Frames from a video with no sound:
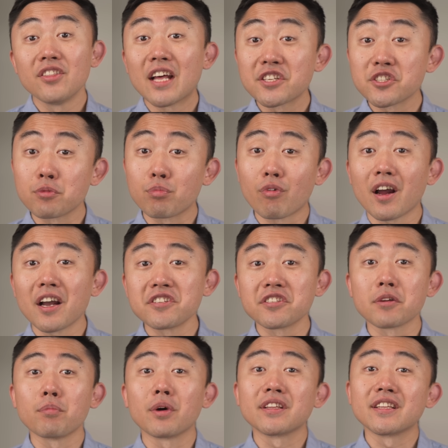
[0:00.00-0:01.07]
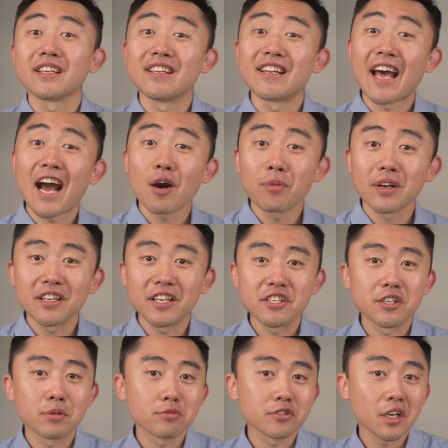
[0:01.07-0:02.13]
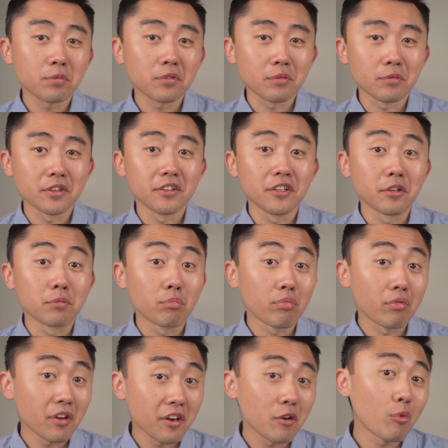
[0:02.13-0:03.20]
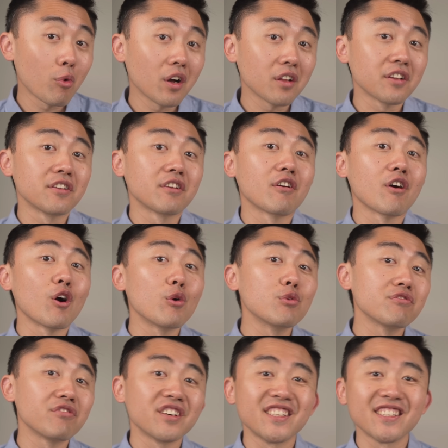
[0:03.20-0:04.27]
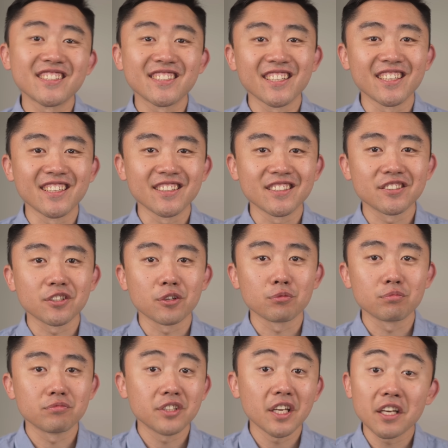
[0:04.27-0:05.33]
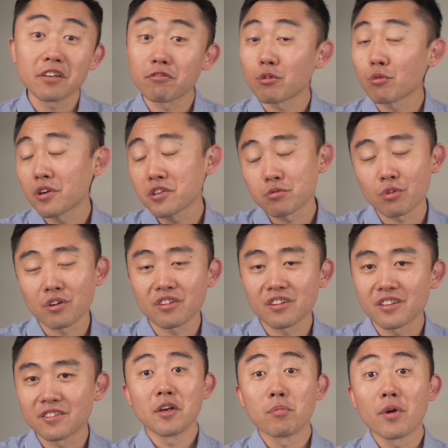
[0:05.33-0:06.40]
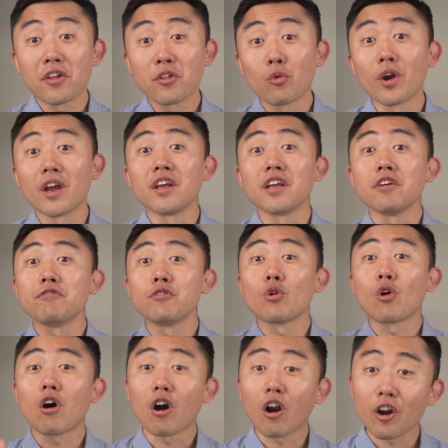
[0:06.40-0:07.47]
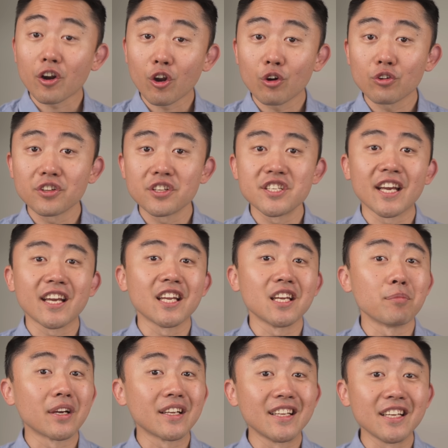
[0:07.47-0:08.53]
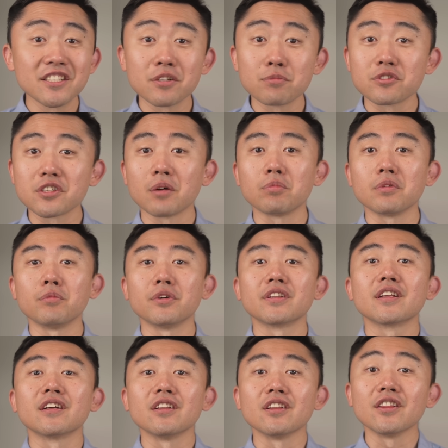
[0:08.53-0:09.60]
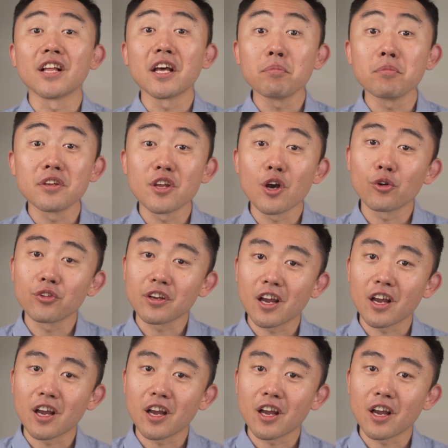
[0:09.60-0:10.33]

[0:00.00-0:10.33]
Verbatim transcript: not surprising, but the Now Magnesium supplement did pretty well in their own funded study, so take it for what it's worth. And by the way, if you are currently taking a magnesium supplement, let me know in the